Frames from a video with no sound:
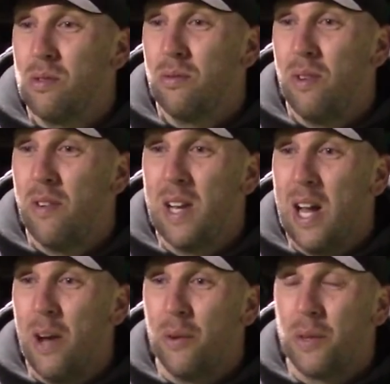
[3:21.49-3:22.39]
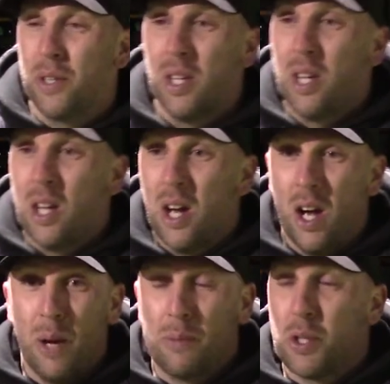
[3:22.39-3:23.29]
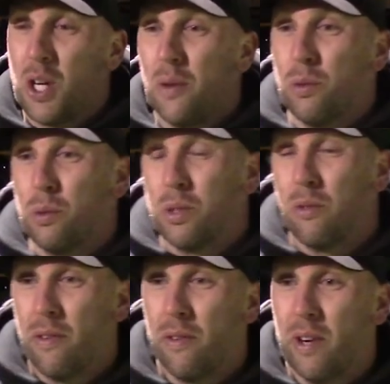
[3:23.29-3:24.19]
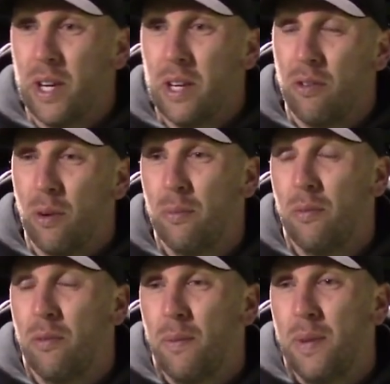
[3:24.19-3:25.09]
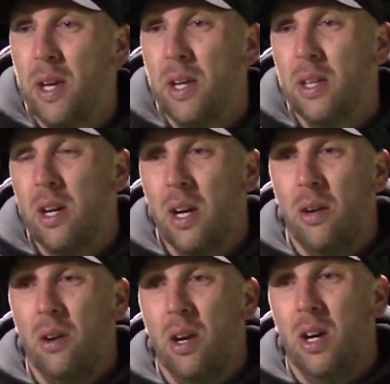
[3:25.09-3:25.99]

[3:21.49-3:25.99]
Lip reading: Very loud shout towards the referee from their dugout.